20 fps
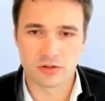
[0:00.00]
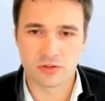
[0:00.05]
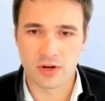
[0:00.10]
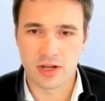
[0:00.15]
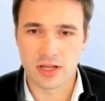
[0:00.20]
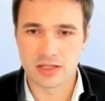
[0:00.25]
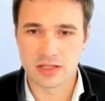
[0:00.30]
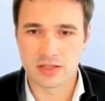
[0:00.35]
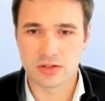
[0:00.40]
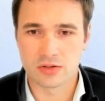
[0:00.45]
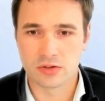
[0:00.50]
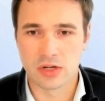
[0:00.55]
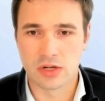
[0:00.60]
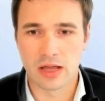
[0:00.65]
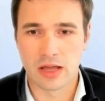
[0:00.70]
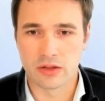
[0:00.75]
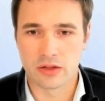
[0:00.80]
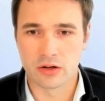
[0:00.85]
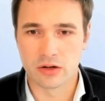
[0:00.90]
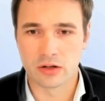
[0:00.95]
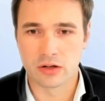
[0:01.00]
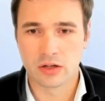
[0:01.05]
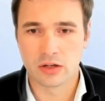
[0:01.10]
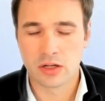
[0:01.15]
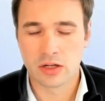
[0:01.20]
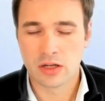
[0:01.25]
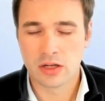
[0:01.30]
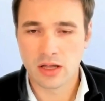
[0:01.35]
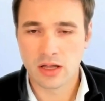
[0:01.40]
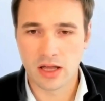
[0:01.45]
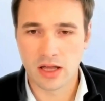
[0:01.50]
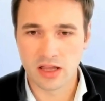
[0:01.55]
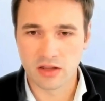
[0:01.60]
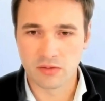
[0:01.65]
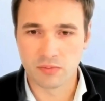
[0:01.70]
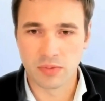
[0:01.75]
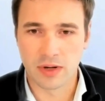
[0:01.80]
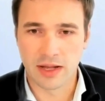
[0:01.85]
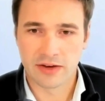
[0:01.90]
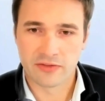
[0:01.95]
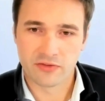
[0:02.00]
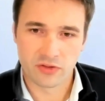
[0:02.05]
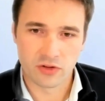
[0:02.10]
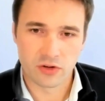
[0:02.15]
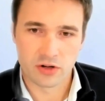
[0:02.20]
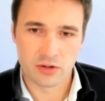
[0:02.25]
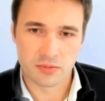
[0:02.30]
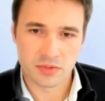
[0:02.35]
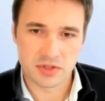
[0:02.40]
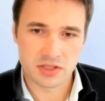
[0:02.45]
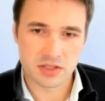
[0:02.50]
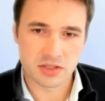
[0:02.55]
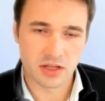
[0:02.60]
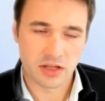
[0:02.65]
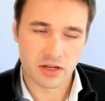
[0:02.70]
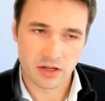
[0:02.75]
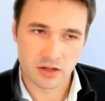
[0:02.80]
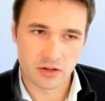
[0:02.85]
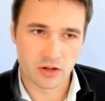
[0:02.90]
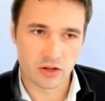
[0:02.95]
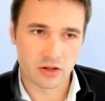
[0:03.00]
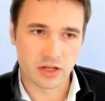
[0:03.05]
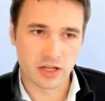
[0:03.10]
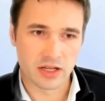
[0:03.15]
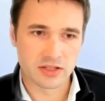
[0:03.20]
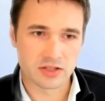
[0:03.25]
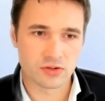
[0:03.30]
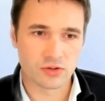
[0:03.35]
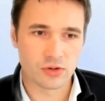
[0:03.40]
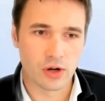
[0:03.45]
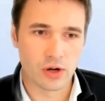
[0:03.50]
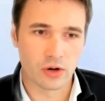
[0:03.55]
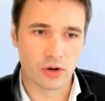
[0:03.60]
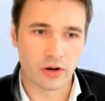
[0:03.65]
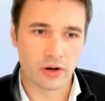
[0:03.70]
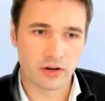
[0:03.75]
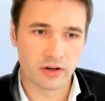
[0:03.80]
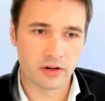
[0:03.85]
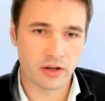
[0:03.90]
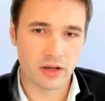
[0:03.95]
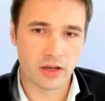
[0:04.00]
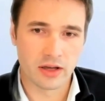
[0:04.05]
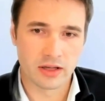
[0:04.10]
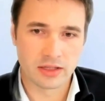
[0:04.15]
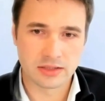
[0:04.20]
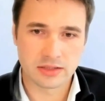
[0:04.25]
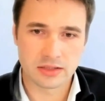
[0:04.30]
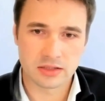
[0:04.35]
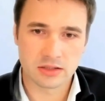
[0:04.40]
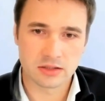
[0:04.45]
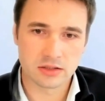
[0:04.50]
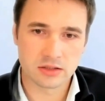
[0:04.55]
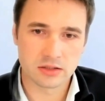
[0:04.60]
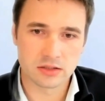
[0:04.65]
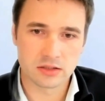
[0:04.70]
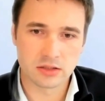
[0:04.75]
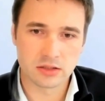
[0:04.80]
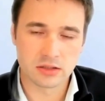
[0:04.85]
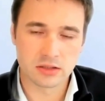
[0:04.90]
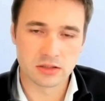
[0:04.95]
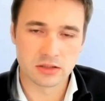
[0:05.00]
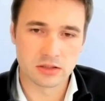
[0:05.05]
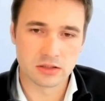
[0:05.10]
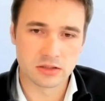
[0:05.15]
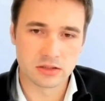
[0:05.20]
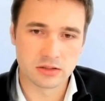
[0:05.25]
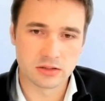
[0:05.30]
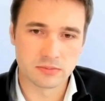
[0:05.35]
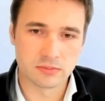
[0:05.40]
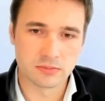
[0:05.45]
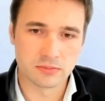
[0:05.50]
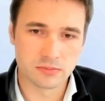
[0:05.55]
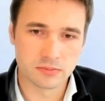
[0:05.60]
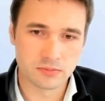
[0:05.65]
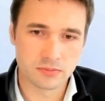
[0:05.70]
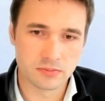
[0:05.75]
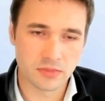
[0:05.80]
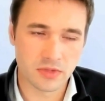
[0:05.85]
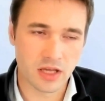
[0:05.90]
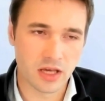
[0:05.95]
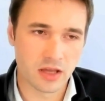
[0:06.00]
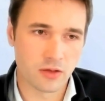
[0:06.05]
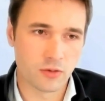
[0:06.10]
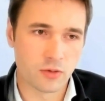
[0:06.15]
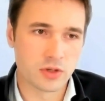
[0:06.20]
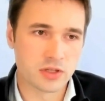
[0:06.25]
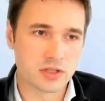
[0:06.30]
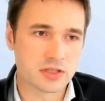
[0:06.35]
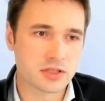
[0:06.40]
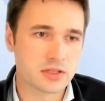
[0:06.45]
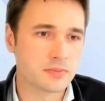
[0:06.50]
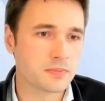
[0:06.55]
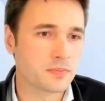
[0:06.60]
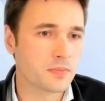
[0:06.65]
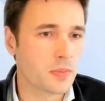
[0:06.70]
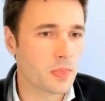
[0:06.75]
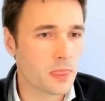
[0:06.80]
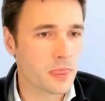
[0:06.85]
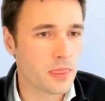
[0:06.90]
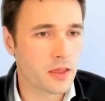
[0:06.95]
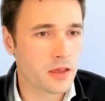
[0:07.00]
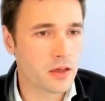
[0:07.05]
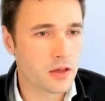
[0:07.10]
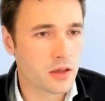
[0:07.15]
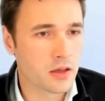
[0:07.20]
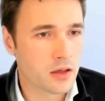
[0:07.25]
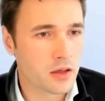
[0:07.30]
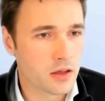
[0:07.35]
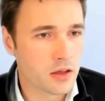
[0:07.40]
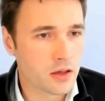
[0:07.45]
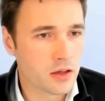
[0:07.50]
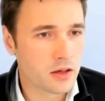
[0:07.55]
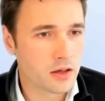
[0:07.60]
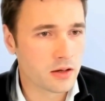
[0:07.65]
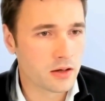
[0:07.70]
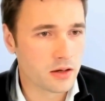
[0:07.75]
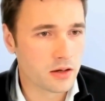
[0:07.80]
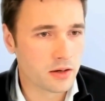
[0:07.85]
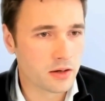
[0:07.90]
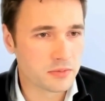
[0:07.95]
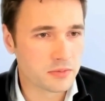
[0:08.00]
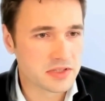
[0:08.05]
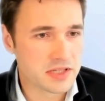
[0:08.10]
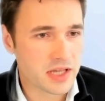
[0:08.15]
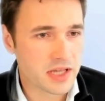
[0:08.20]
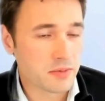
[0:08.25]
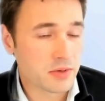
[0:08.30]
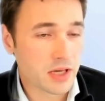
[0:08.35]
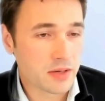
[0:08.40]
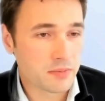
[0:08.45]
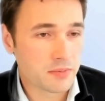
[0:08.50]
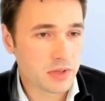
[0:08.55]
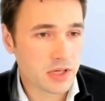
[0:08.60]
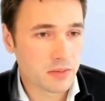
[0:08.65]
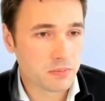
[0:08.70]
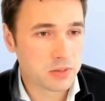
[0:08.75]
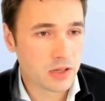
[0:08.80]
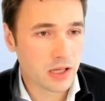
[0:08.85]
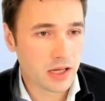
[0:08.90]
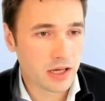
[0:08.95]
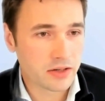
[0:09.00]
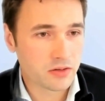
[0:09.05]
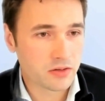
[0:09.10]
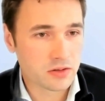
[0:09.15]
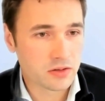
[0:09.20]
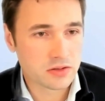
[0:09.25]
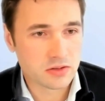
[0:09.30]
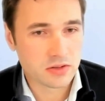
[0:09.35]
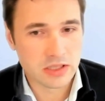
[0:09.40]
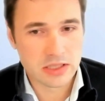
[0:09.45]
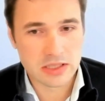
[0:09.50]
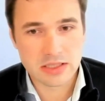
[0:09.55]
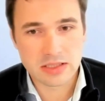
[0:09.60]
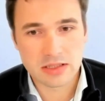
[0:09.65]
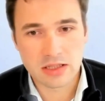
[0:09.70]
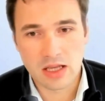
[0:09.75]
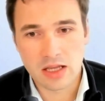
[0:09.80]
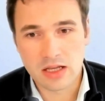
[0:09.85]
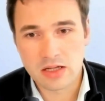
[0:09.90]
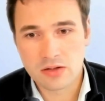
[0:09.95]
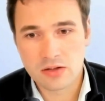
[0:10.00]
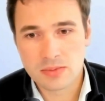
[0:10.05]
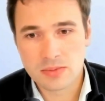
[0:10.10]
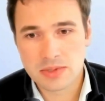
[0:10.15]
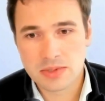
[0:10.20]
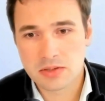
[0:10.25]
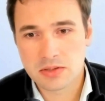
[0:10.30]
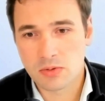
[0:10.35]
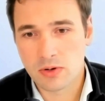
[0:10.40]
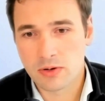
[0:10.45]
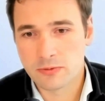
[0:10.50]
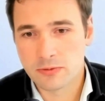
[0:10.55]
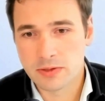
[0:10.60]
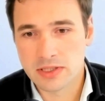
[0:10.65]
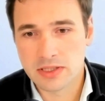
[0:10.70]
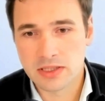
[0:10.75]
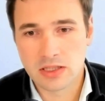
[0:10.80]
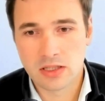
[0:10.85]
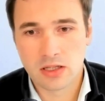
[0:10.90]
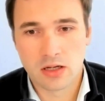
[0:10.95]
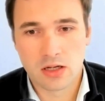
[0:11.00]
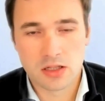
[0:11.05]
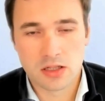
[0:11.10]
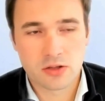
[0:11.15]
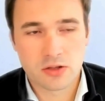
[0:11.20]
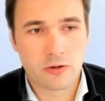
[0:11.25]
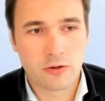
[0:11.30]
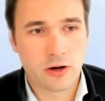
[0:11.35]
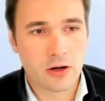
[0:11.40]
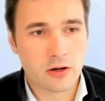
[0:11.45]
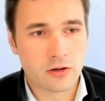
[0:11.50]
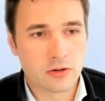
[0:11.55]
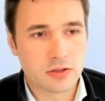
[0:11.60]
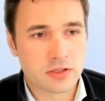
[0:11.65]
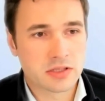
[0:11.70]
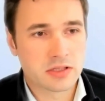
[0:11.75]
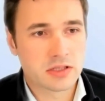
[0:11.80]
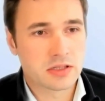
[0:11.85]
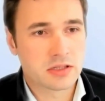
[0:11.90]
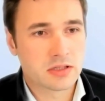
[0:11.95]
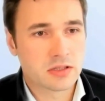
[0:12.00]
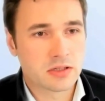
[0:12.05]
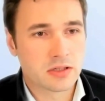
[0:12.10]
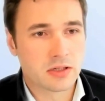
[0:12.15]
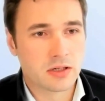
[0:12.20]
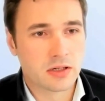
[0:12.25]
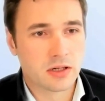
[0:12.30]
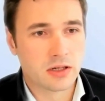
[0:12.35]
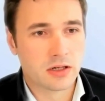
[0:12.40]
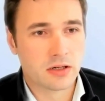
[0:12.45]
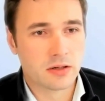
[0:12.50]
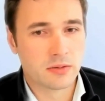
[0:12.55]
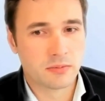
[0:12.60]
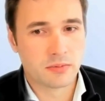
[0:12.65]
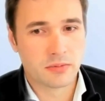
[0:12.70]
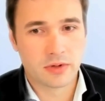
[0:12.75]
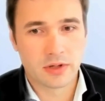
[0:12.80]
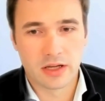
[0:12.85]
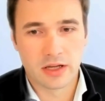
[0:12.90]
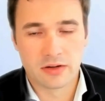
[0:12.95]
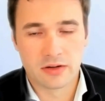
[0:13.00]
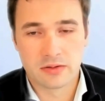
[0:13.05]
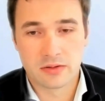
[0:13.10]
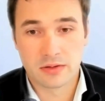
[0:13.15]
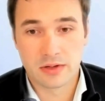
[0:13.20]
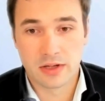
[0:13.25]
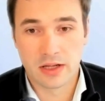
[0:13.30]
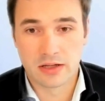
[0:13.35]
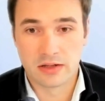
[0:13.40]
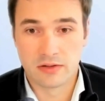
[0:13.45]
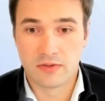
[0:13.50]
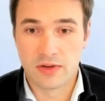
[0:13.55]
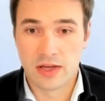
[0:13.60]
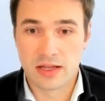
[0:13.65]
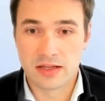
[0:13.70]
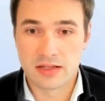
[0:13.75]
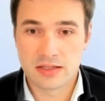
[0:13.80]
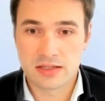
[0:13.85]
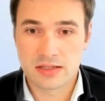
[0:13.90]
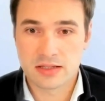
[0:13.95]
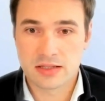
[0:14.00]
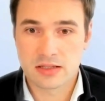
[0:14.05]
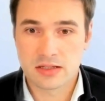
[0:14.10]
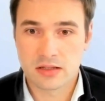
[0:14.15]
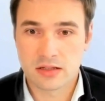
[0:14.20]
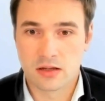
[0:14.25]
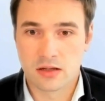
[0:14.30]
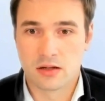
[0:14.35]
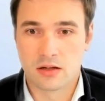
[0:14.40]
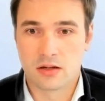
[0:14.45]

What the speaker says: trains to other platforms that are not as crowded as the other ones. The same can be applied also in stadiums where we see large crowds at events